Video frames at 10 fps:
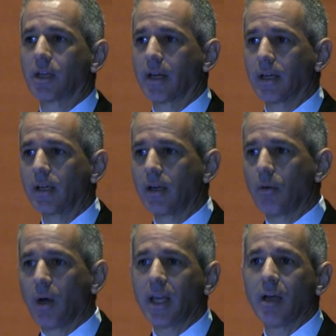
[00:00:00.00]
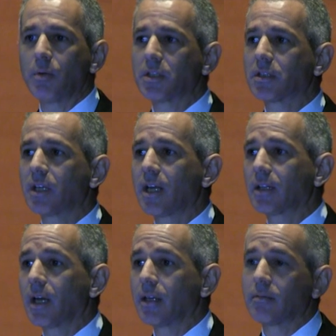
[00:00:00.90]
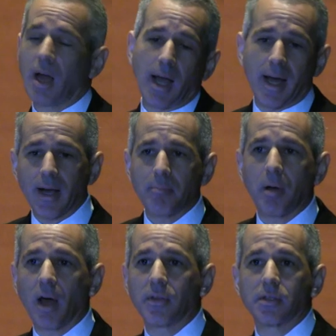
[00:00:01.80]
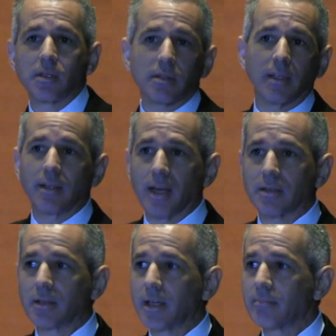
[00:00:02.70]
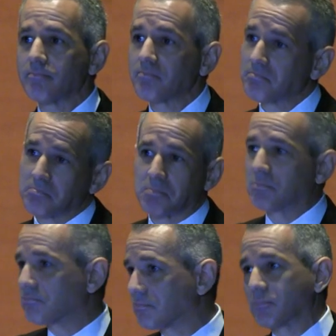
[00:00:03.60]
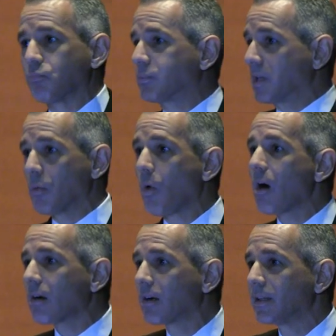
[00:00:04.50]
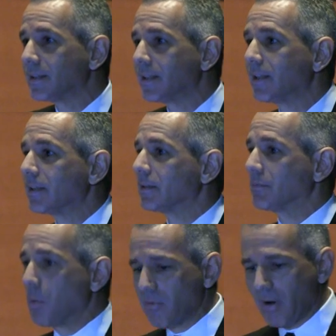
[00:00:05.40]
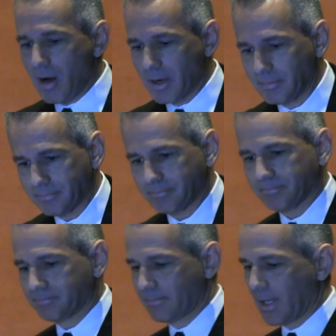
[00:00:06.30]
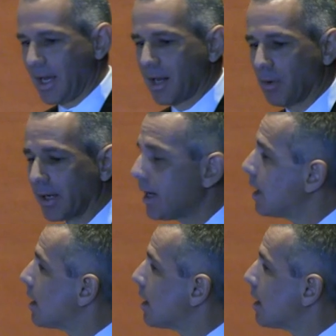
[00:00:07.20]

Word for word: study. Why can't we just say at the end, I had a hypothesis, I tested it, didn't work, move on. Anyway,